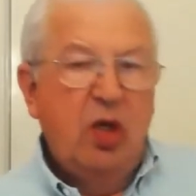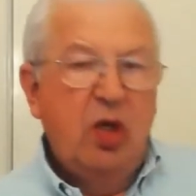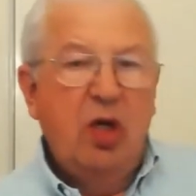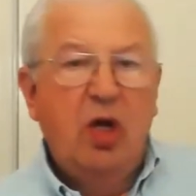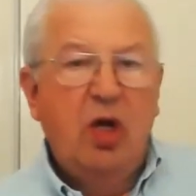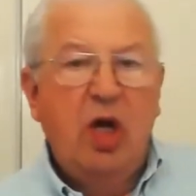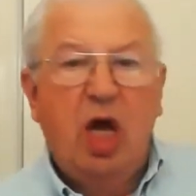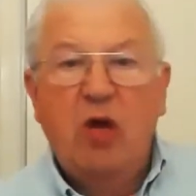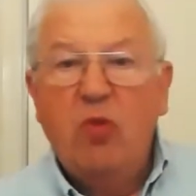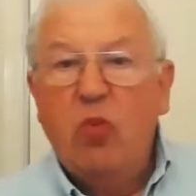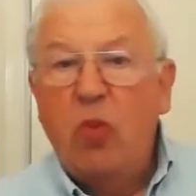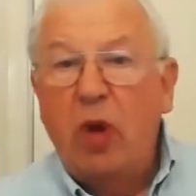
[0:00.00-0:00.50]

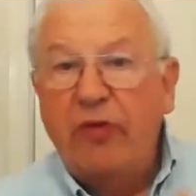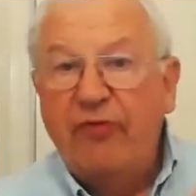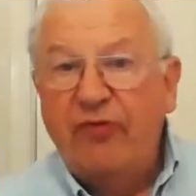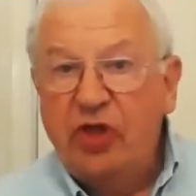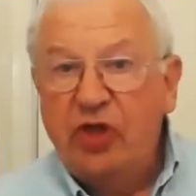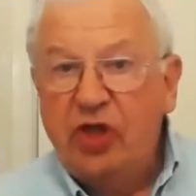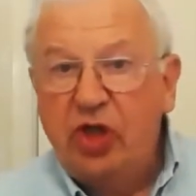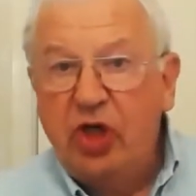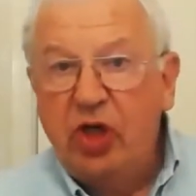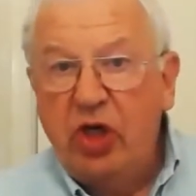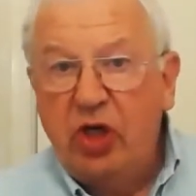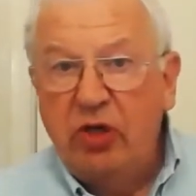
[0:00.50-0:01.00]
And when for
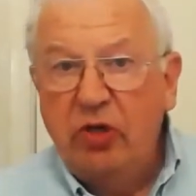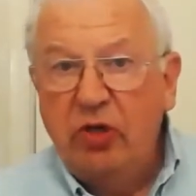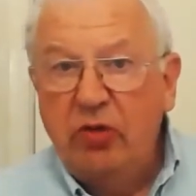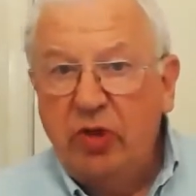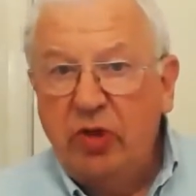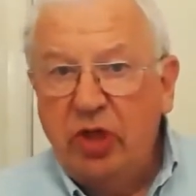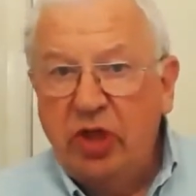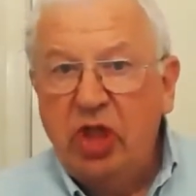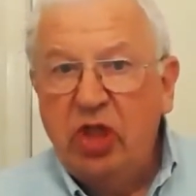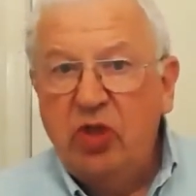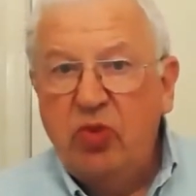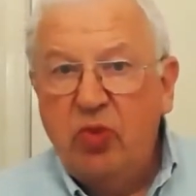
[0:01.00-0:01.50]
certain,
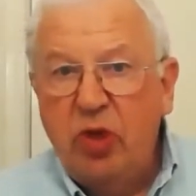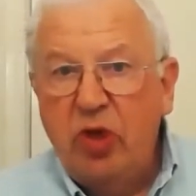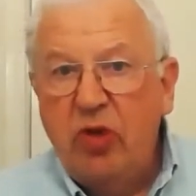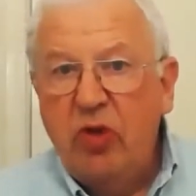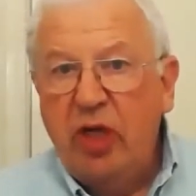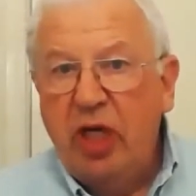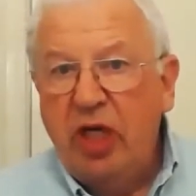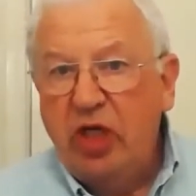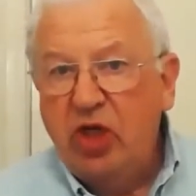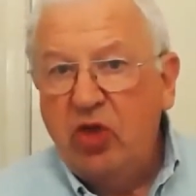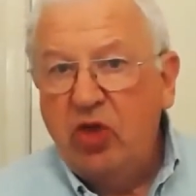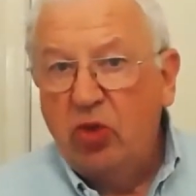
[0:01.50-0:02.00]
this is when you're
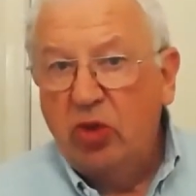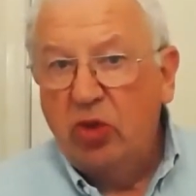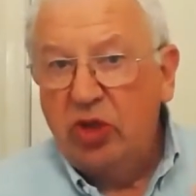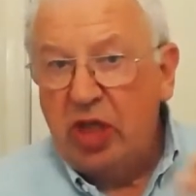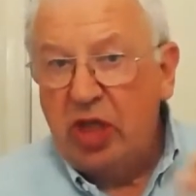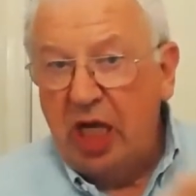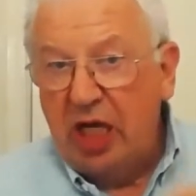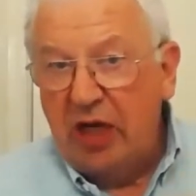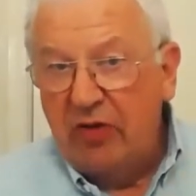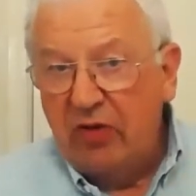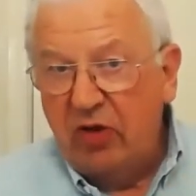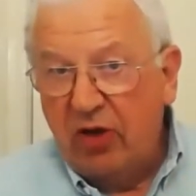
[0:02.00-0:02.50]
getting towards the
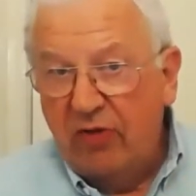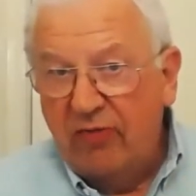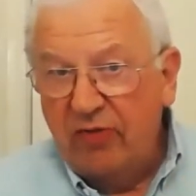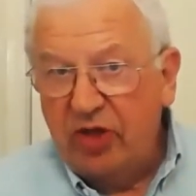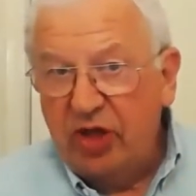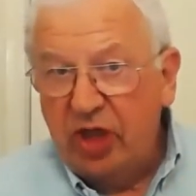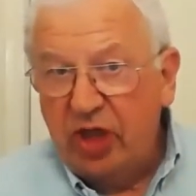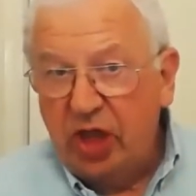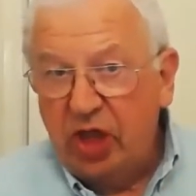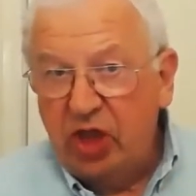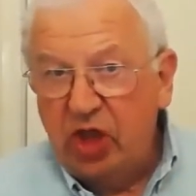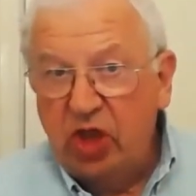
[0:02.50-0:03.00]
end of the
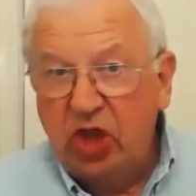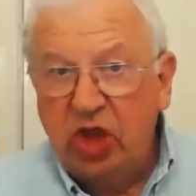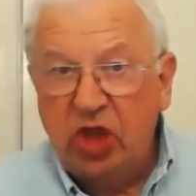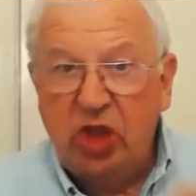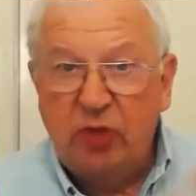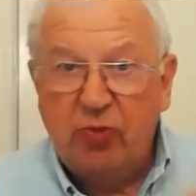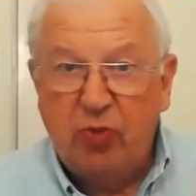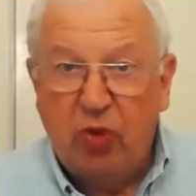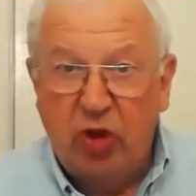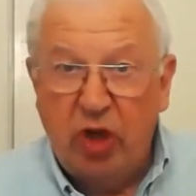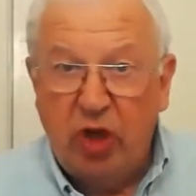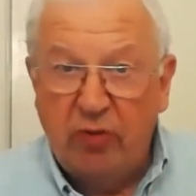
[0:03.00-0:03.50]
conversation, this is
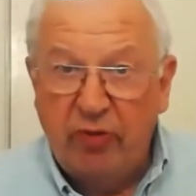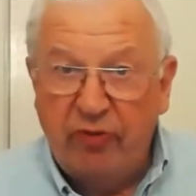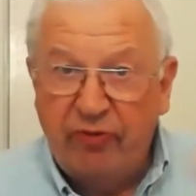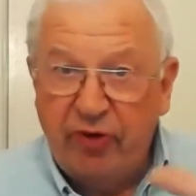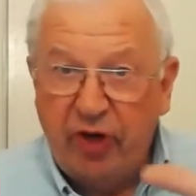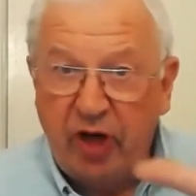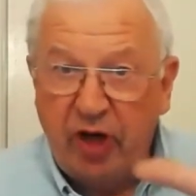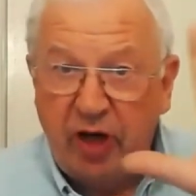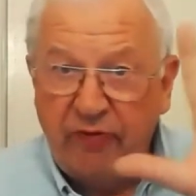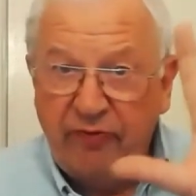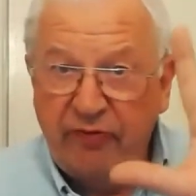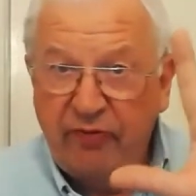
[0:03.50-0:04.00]
point number
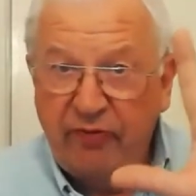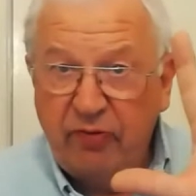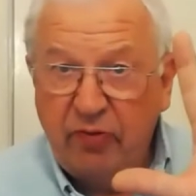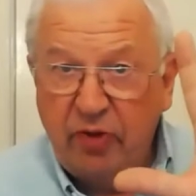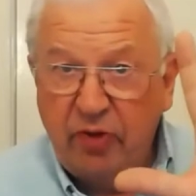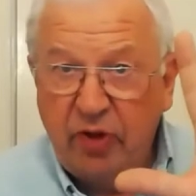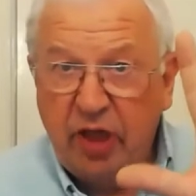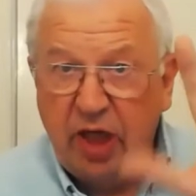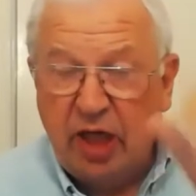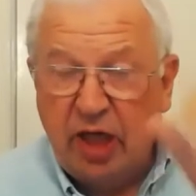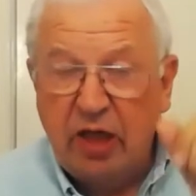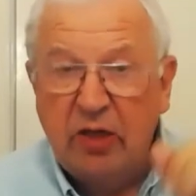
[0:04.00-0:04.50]
5,
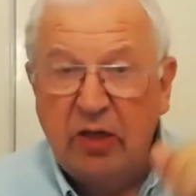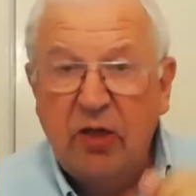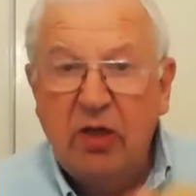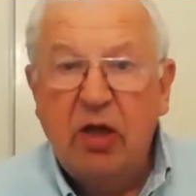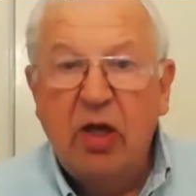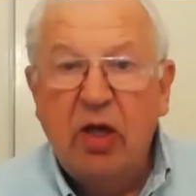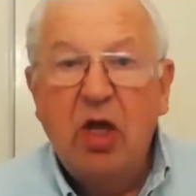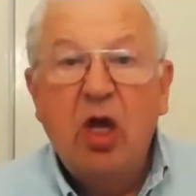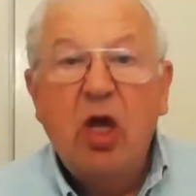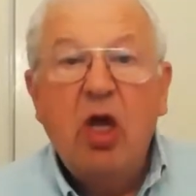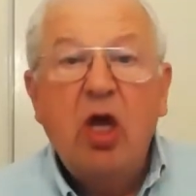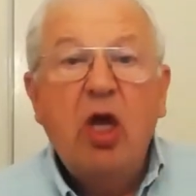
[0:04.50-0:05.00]
okay?
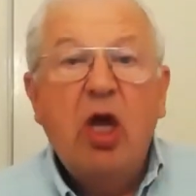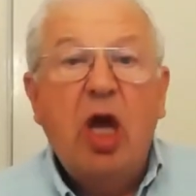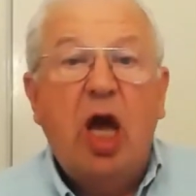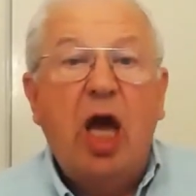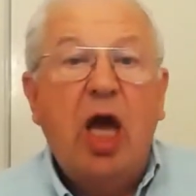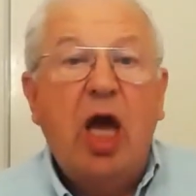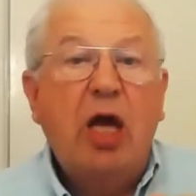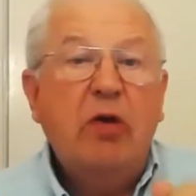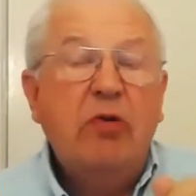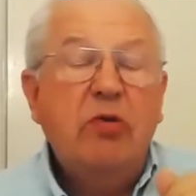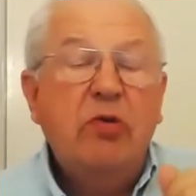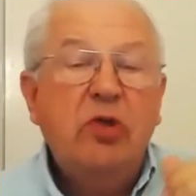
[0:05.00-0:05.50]

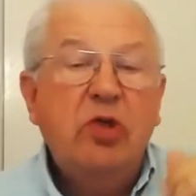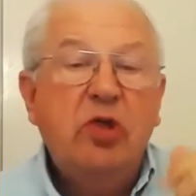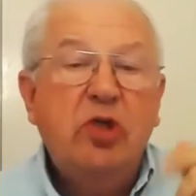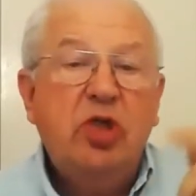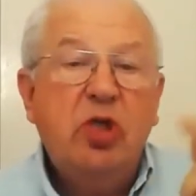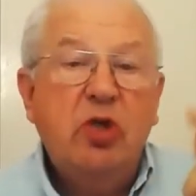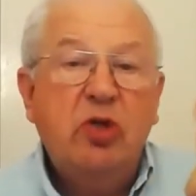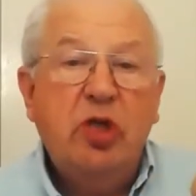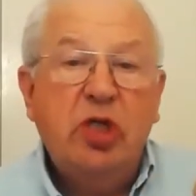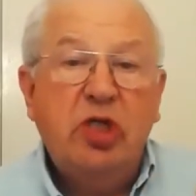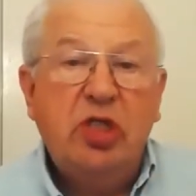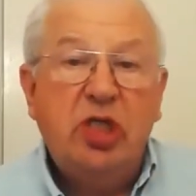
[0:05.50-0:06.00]

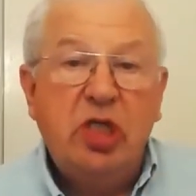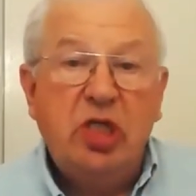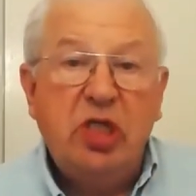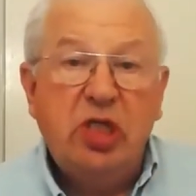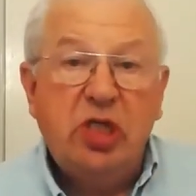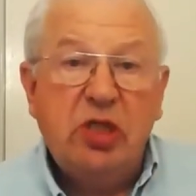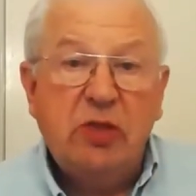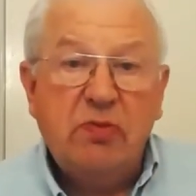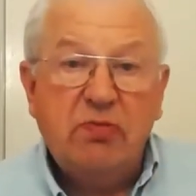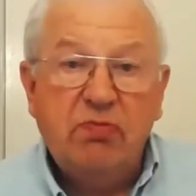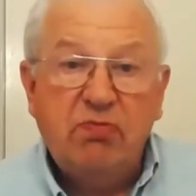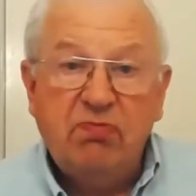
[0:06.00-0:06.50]
So this
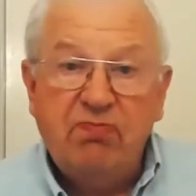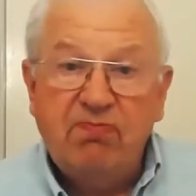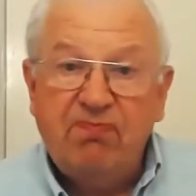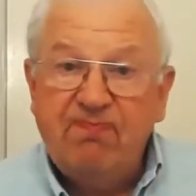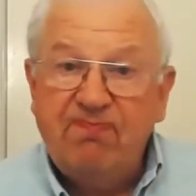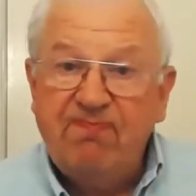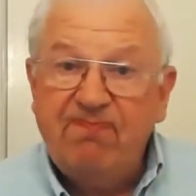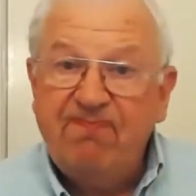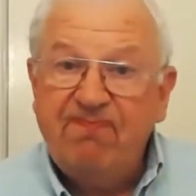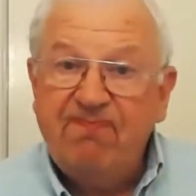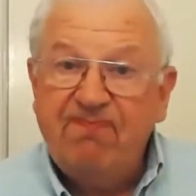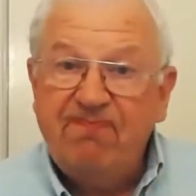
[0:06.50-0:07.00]
is
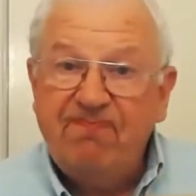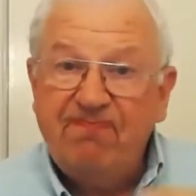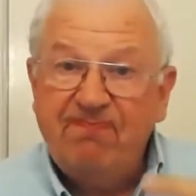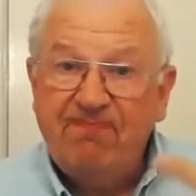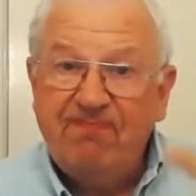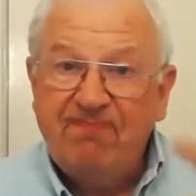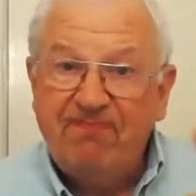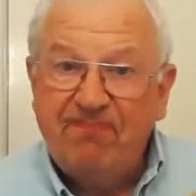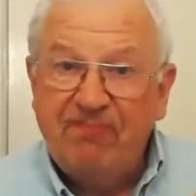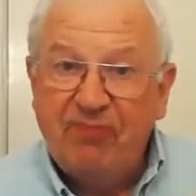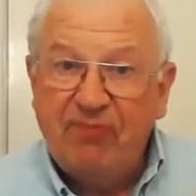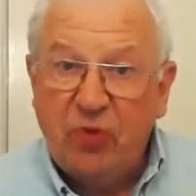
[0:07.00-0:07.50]

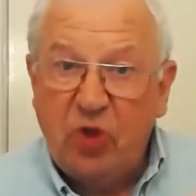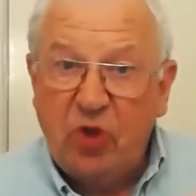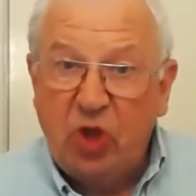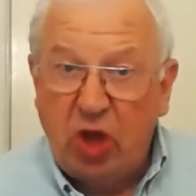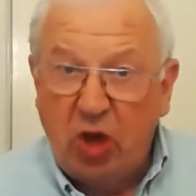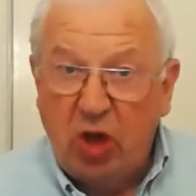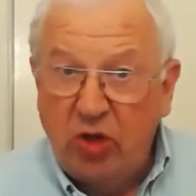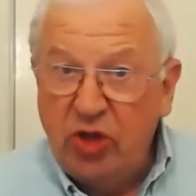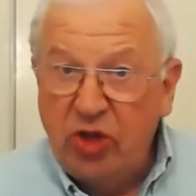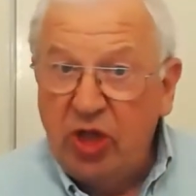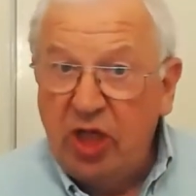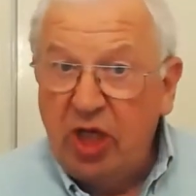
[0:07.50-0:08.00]

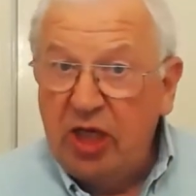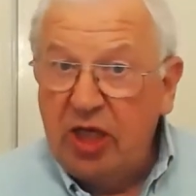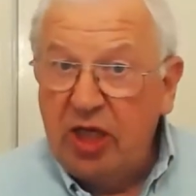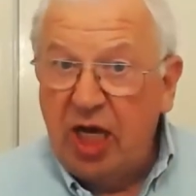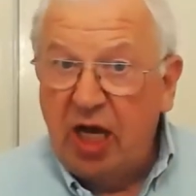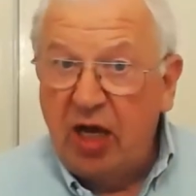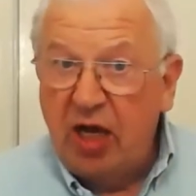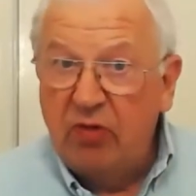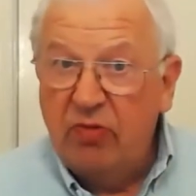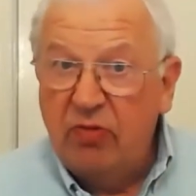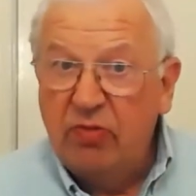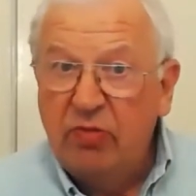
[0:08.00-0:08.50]
closing it
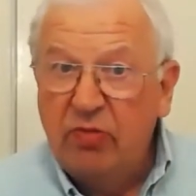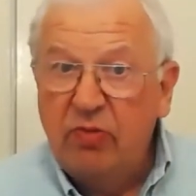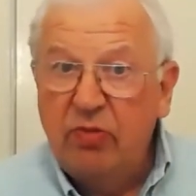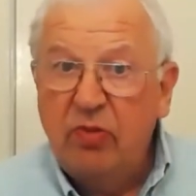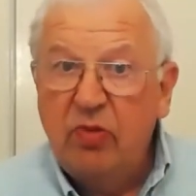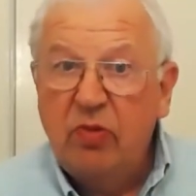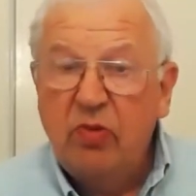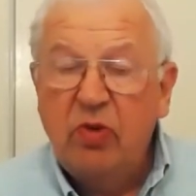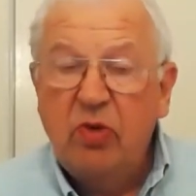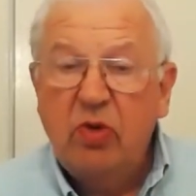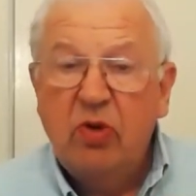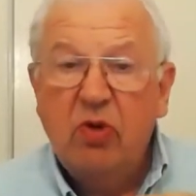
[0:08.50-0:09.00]
down,
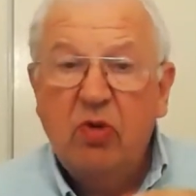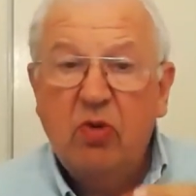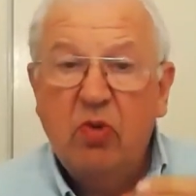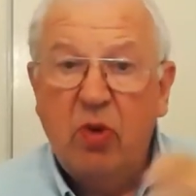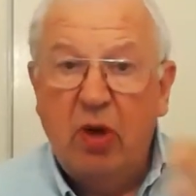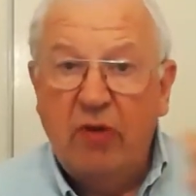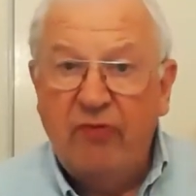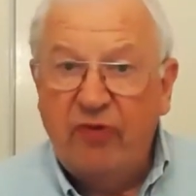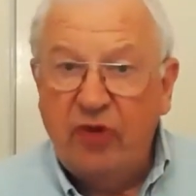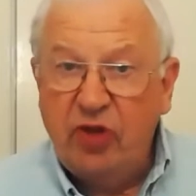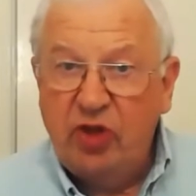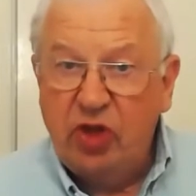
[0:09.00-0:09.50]

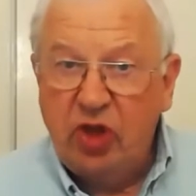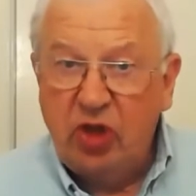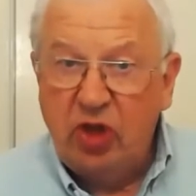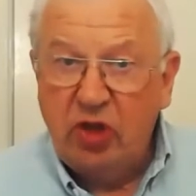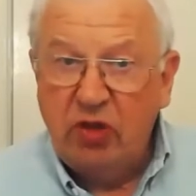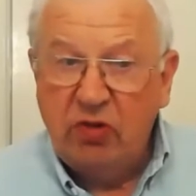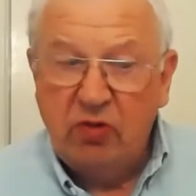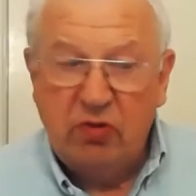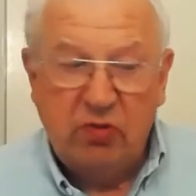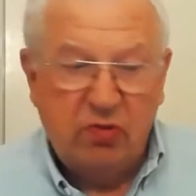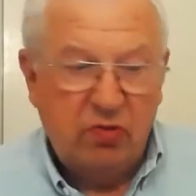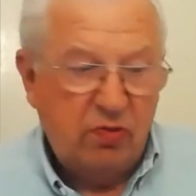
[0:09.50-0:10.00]
when for
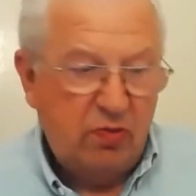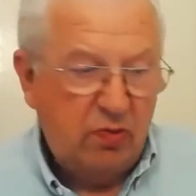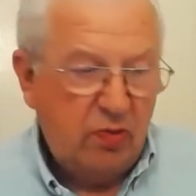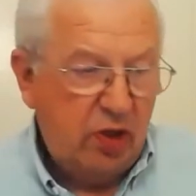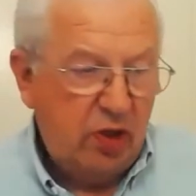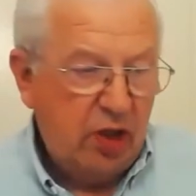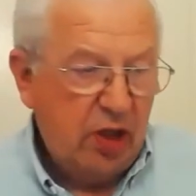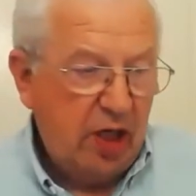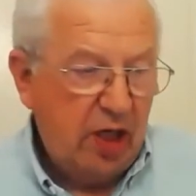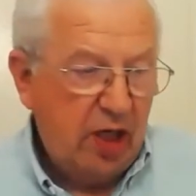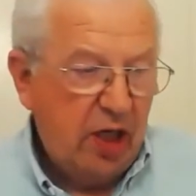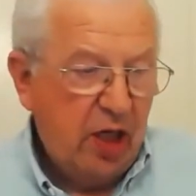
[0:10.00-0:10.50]
certain,
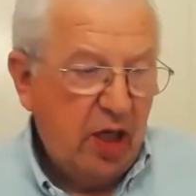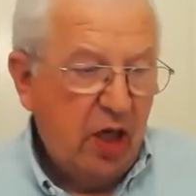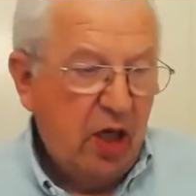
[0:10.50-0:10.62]
okay?